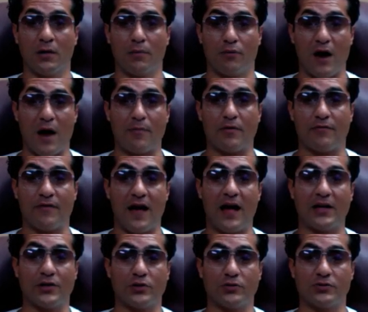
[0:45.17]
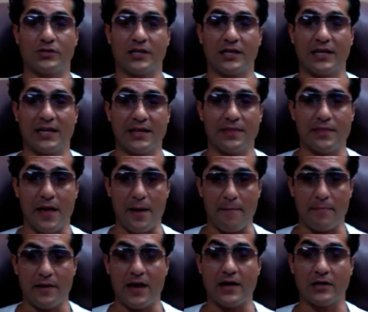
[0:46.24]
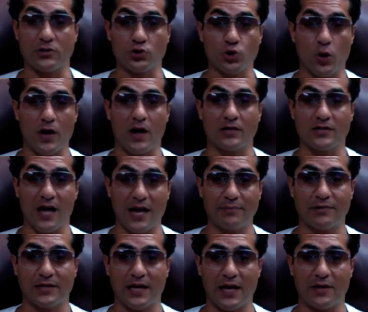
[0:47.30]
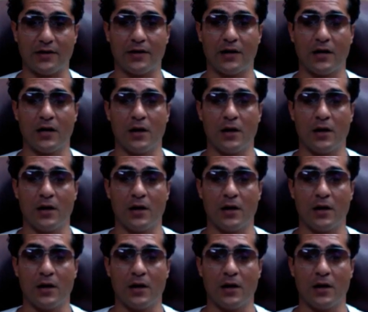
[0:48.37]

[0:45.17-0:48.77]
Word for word: proper values in them and enjoy our time together.